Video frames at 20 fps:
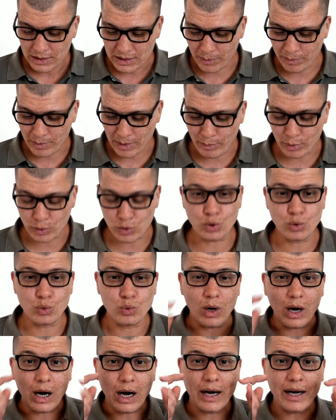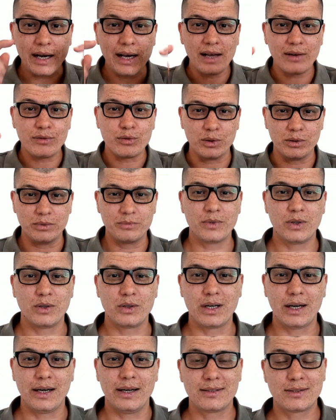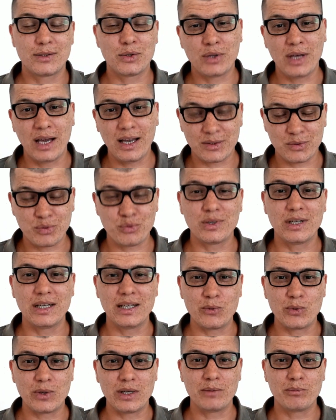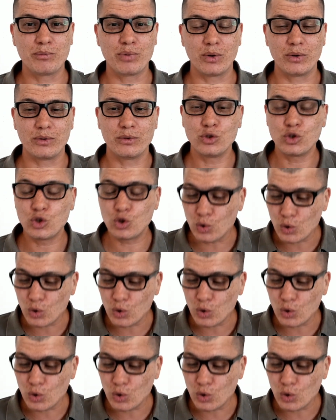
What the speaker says: Tip number 2, eye level. Okay, so that's really, really important.